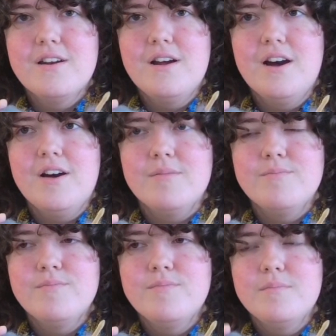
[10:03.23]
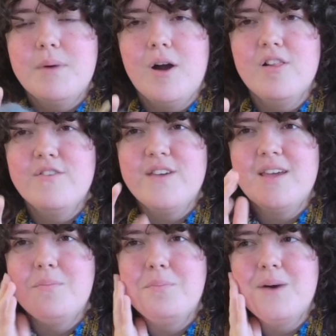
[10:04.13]
ball of
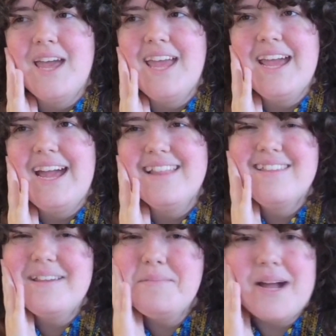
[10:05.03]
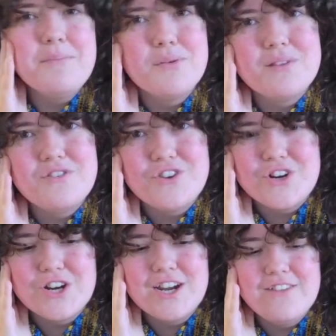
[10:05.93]
it, but at the same time I wasn't
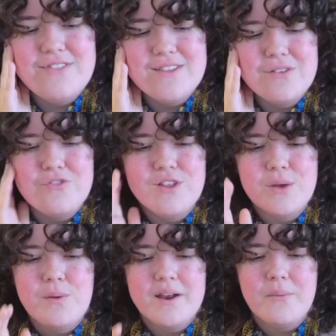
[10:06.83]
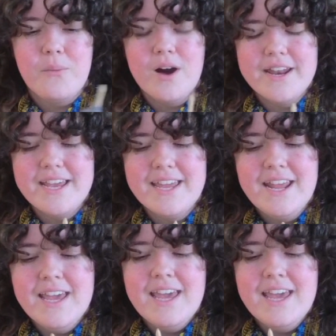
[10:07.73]
sure if this is really what I wanted,